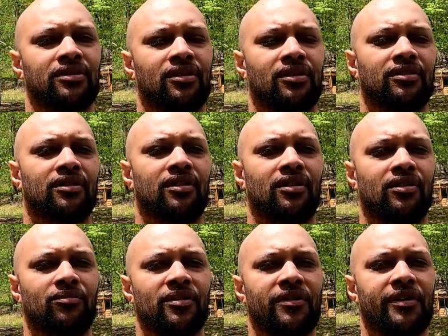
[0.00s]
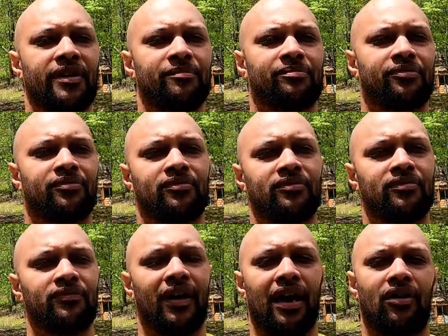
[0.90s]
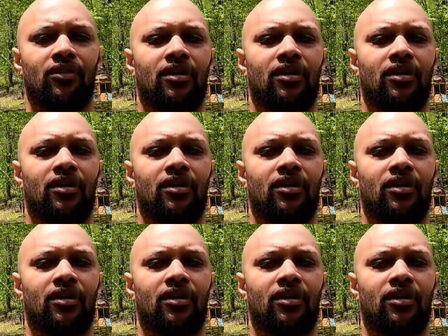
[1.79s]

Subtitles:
along with improve how